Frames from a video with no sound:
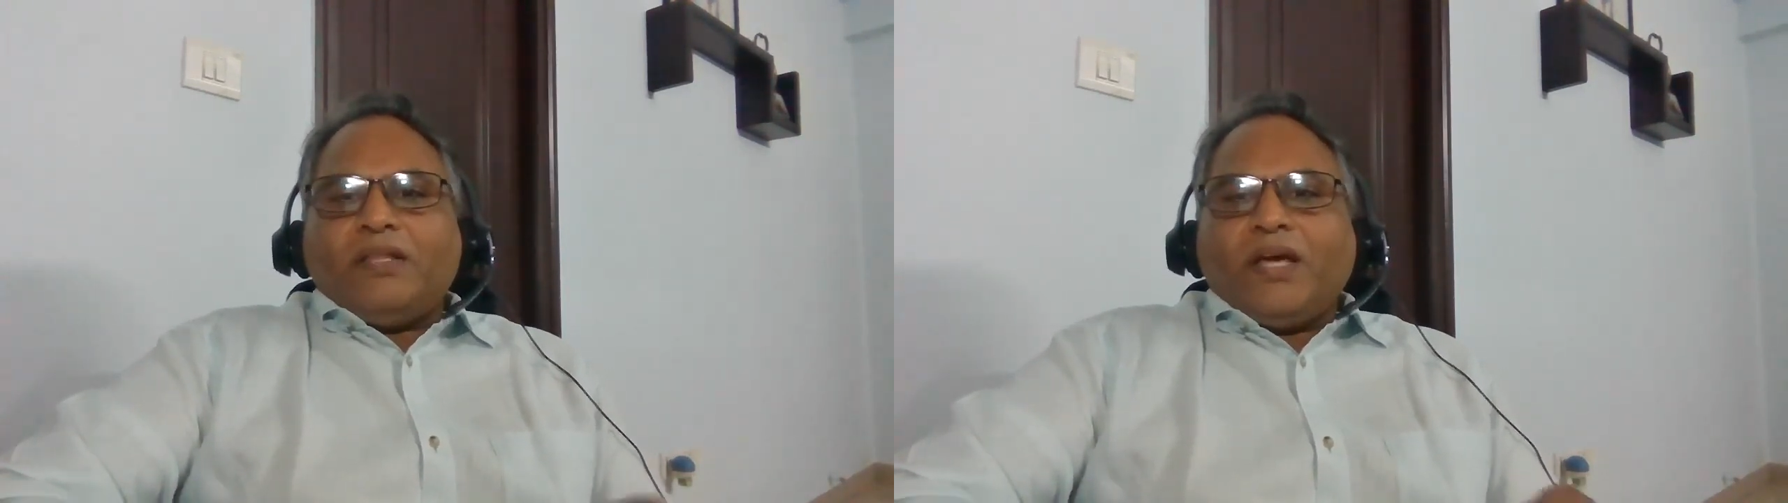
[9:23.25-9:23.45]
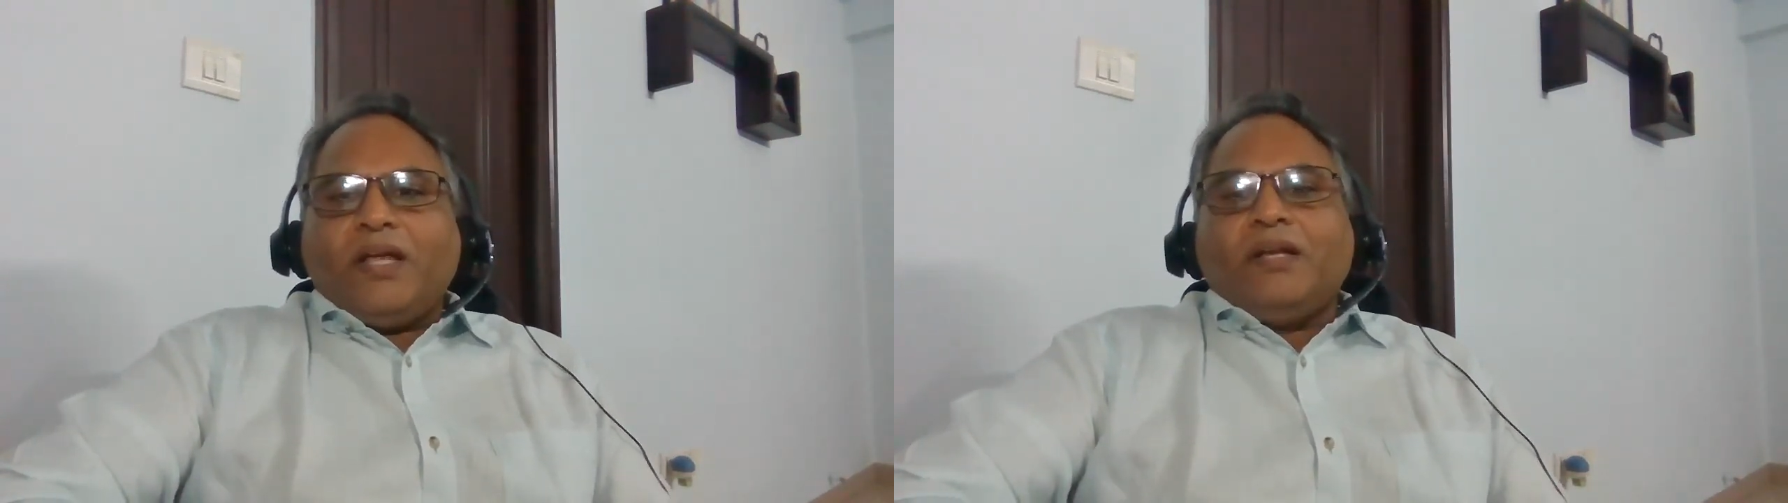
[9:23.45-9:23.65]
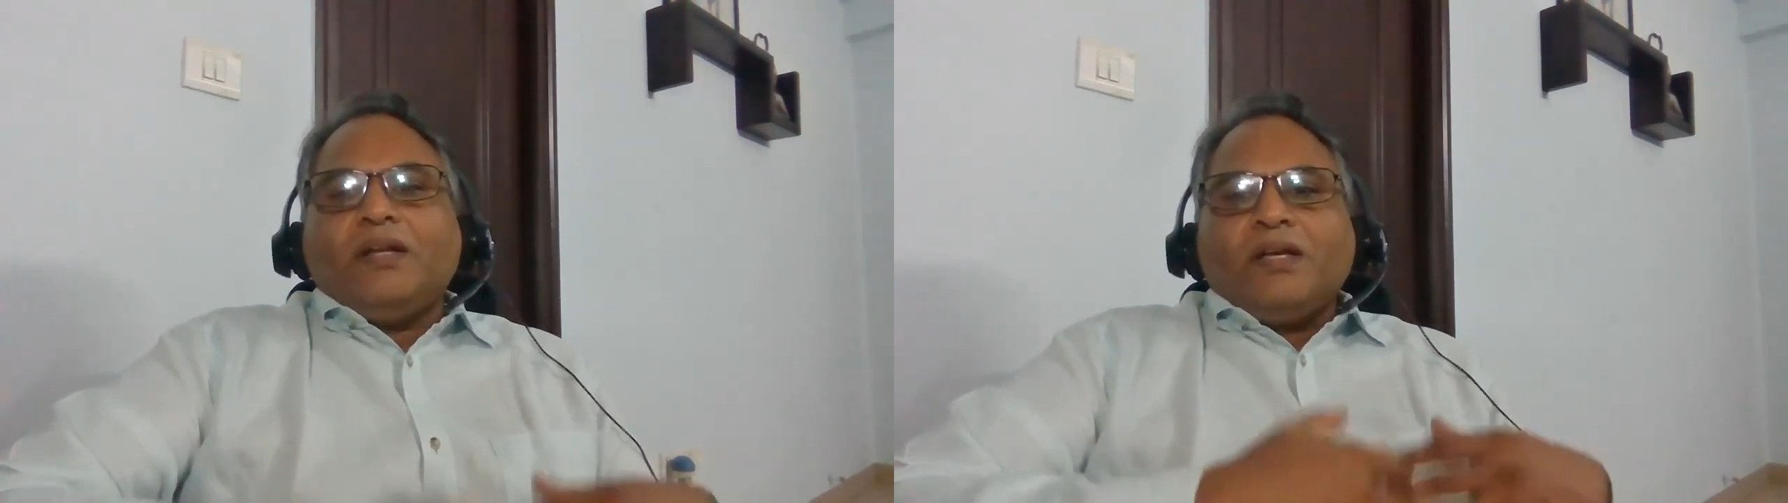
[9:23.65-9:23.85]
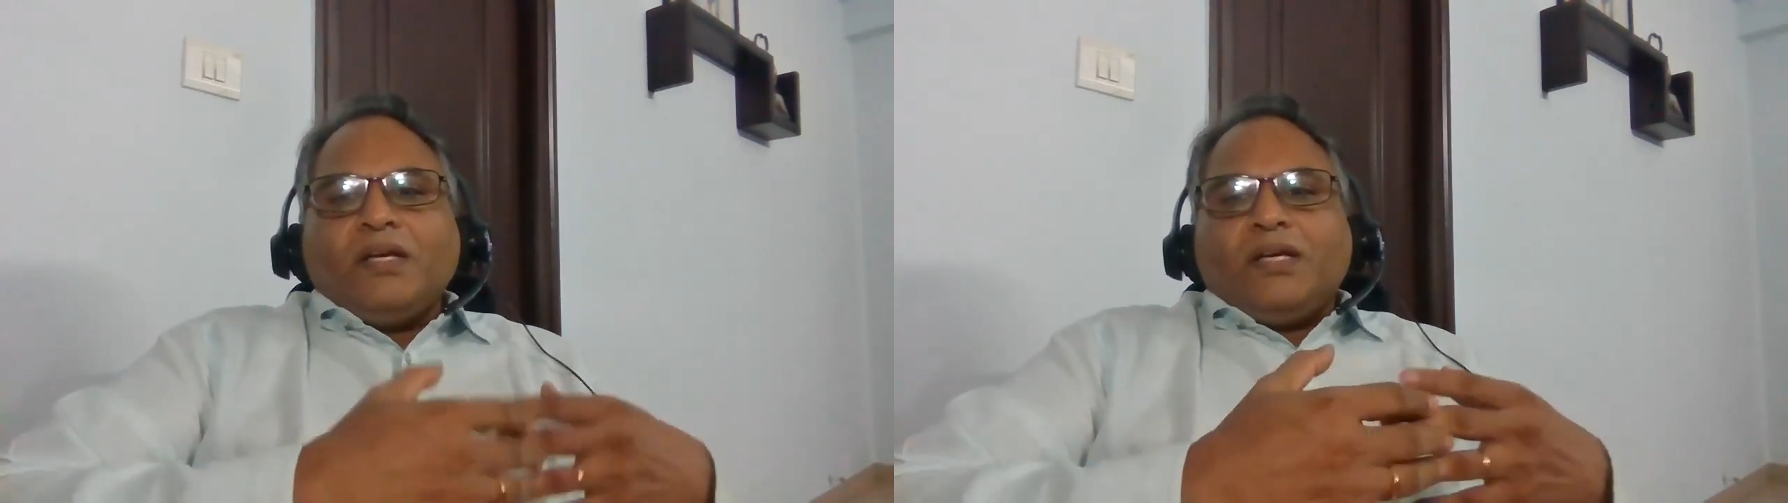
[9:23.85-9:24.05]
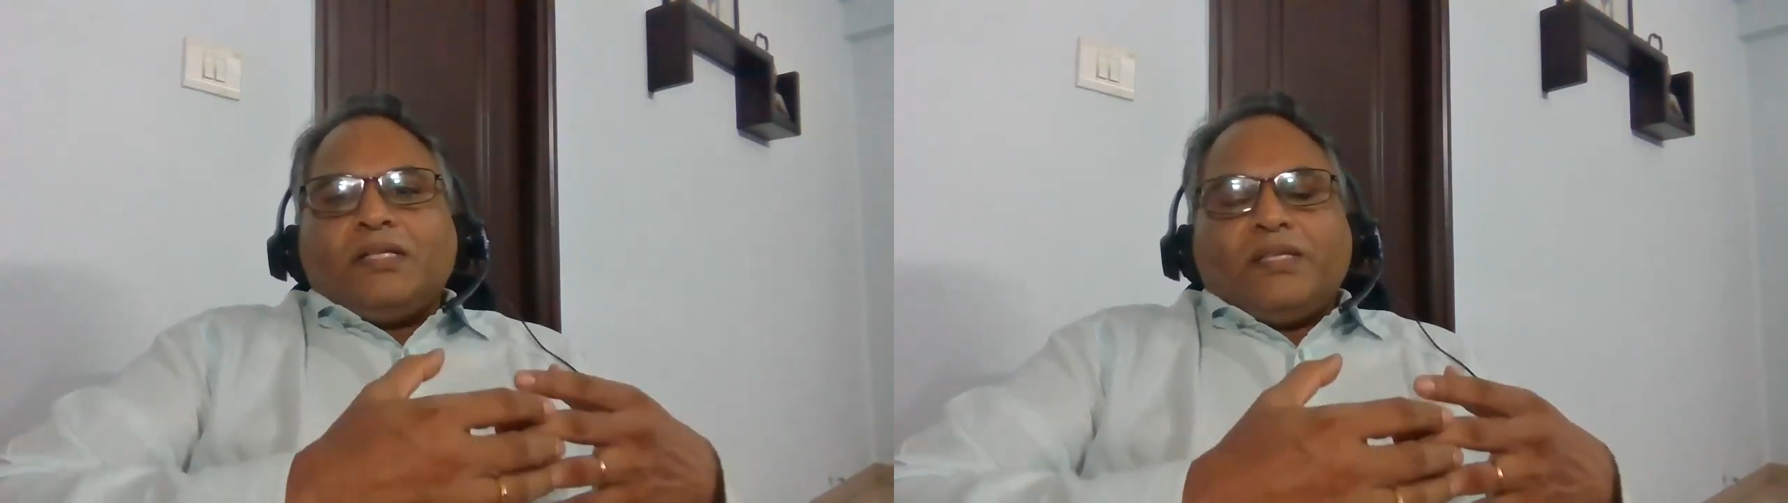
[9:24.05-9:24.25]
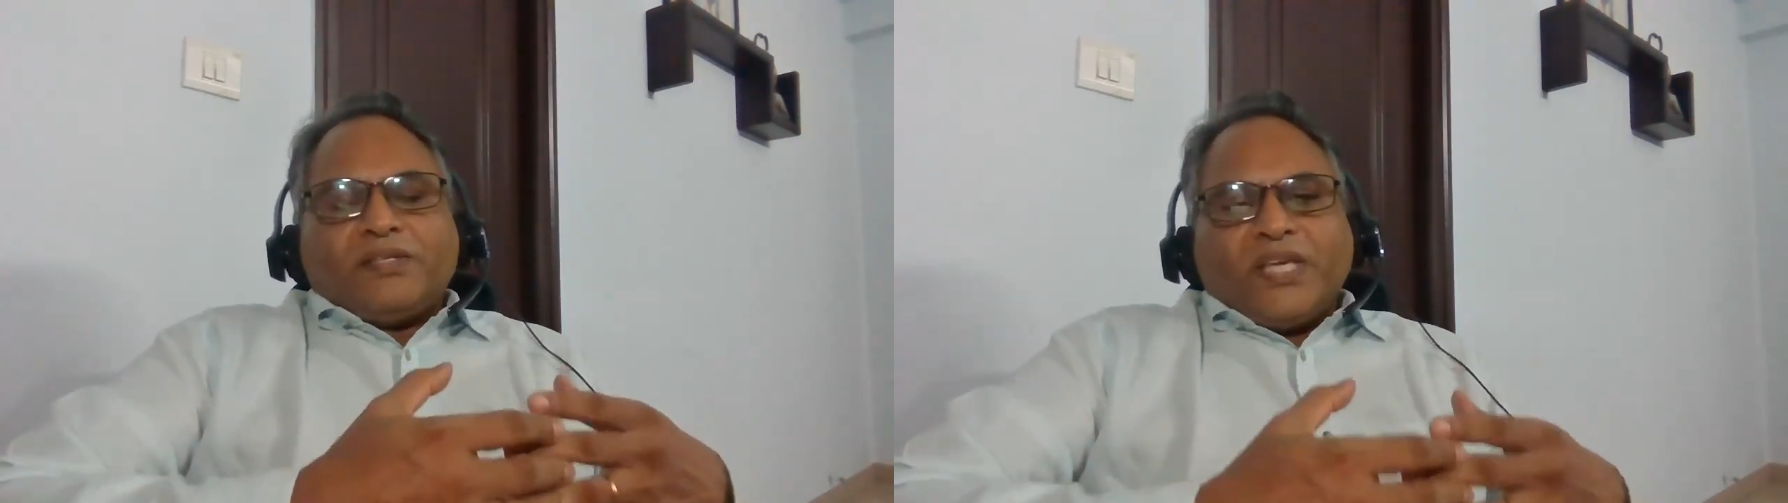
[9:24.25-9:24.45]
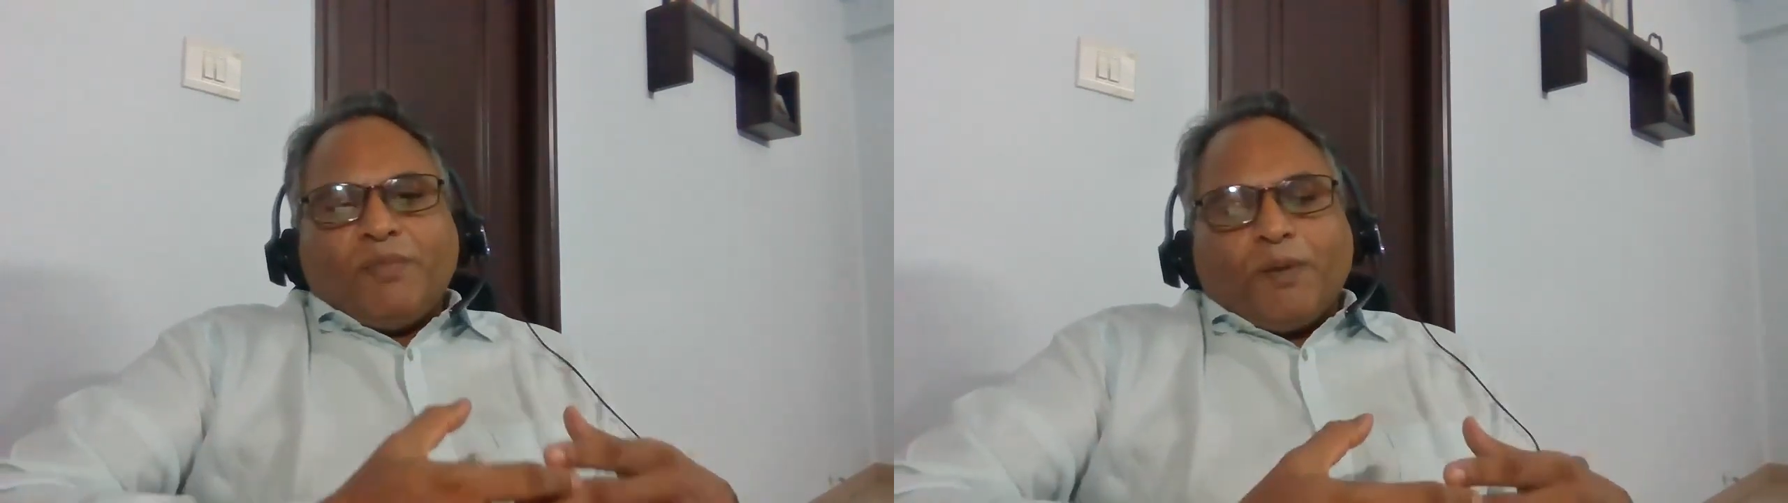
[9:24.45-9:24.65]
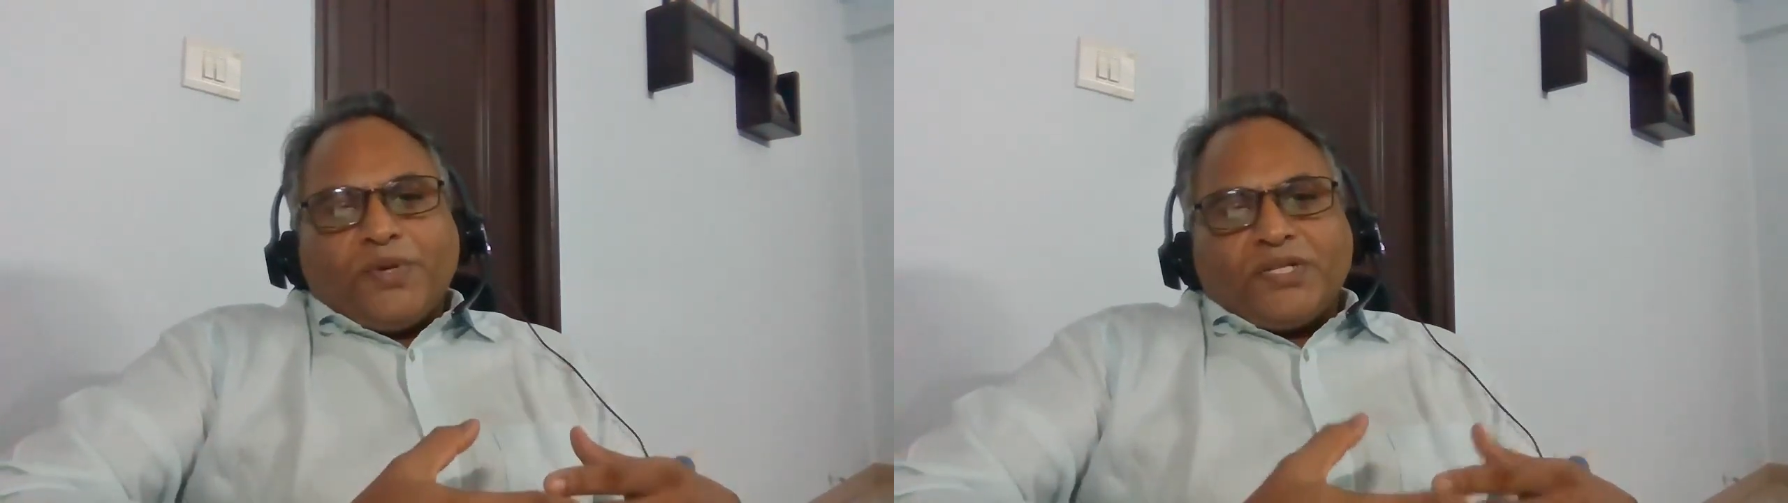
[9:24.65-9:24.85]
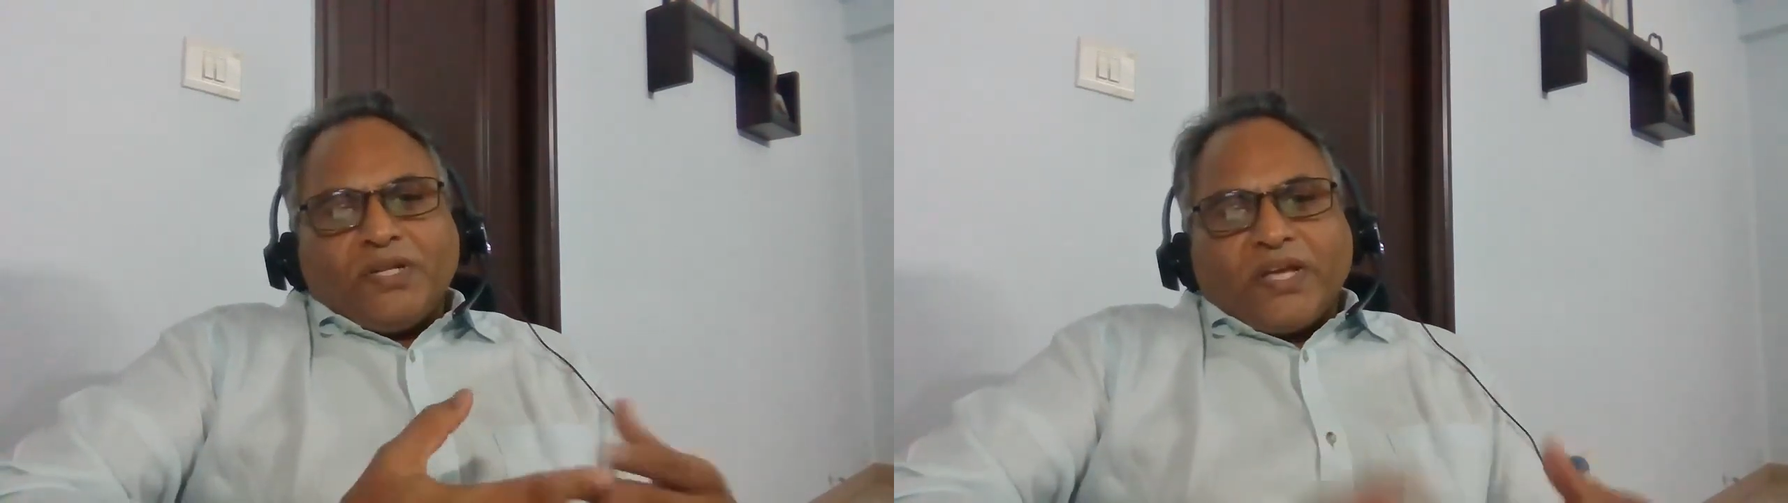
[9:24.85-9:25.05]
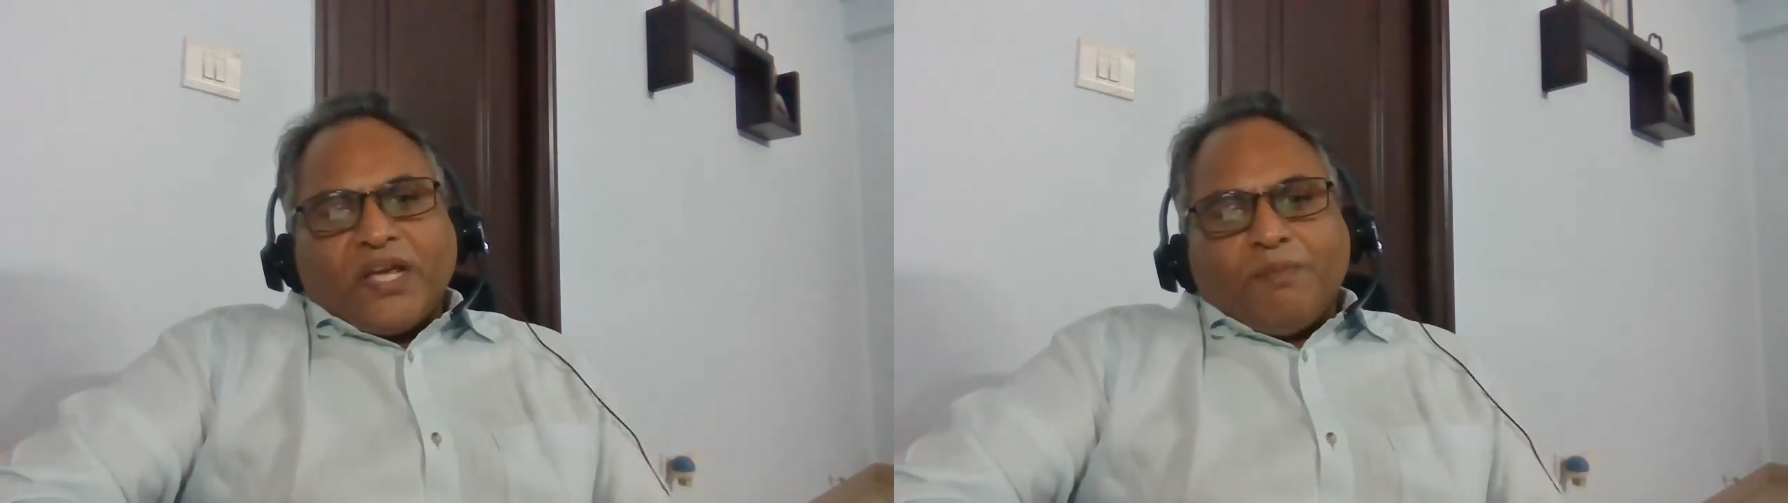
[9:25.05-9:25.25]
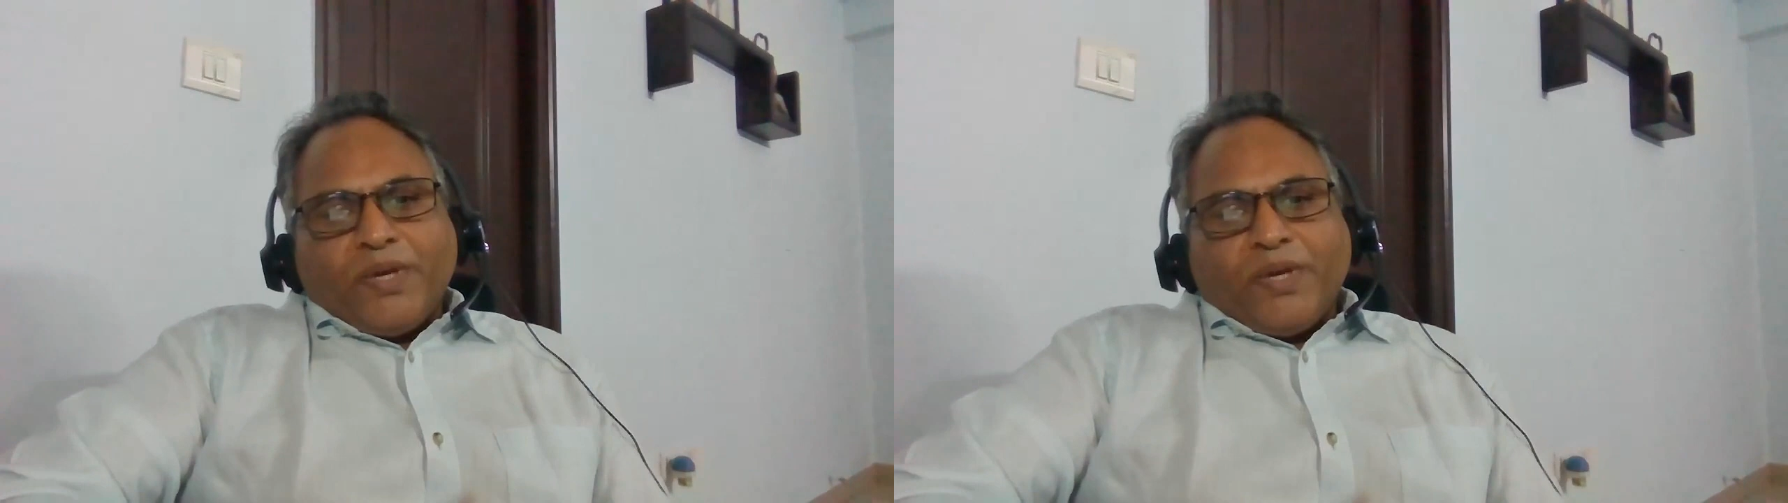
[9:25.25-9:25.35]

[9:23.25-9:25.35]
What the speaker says: and then the same operation